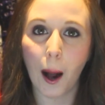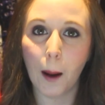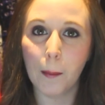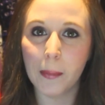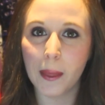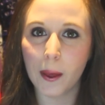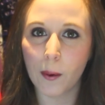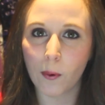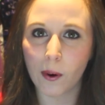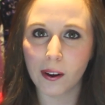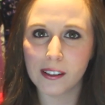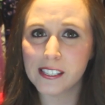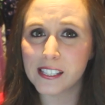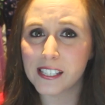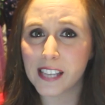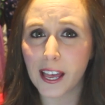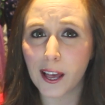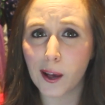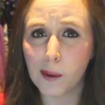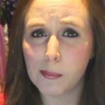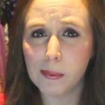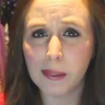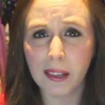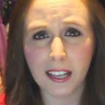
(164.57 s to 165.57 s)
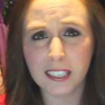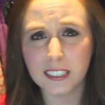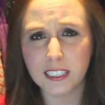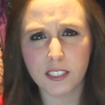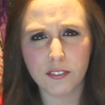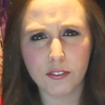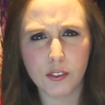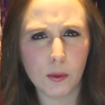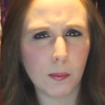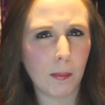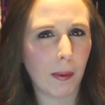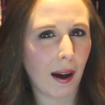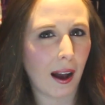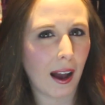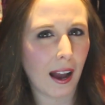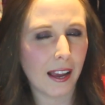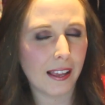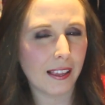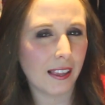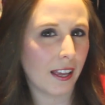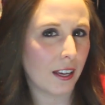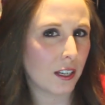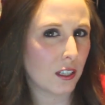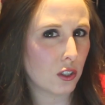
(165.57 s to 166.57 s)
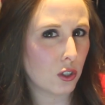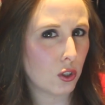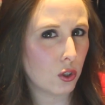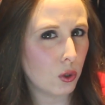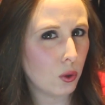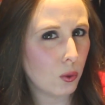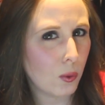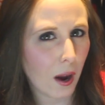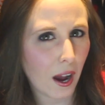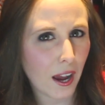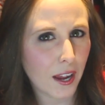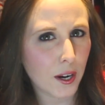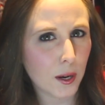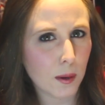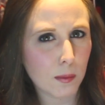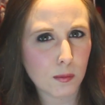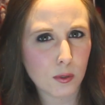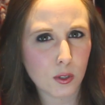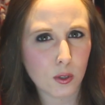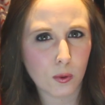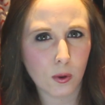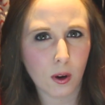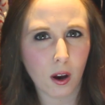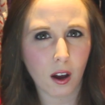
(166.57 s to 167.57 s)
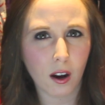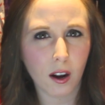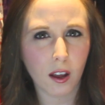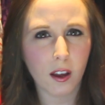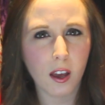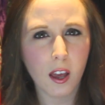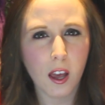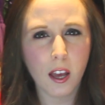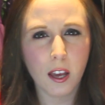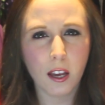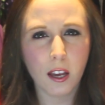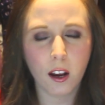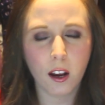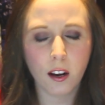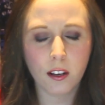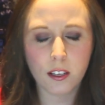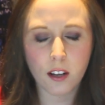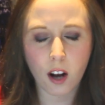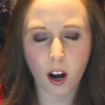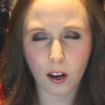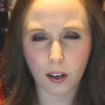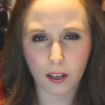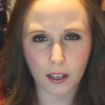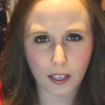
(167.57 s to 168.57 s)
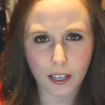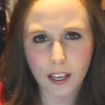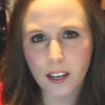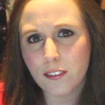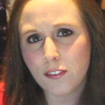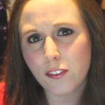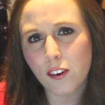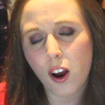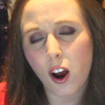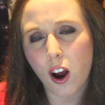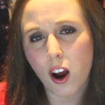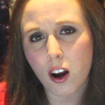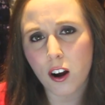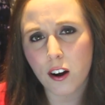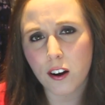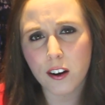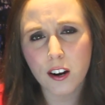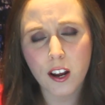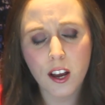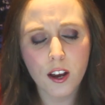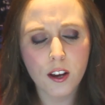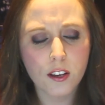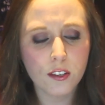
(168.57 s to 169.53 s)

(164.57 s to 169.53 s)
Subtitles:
They were on sale, plus if you buy like 2 items you got a Target gift card.